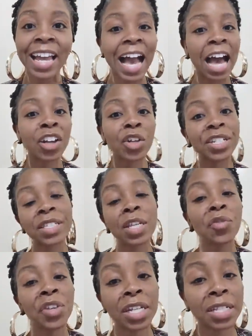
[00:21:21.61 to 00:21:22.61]
I know the
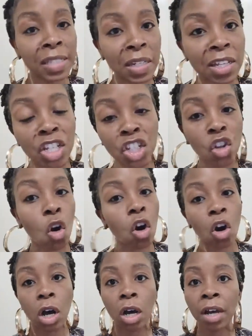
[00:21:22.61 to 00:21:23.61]
synchronicities
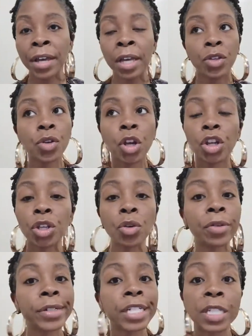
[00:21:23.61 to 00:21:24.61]
are, you know, the
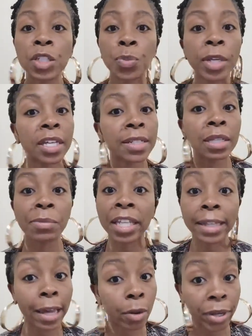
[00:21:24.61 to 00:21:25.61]
universe is speaking to me
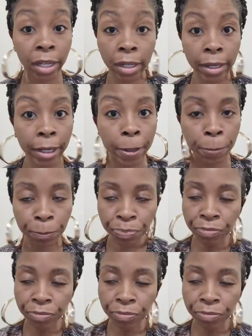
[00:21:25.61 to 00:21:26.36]
loud and clear.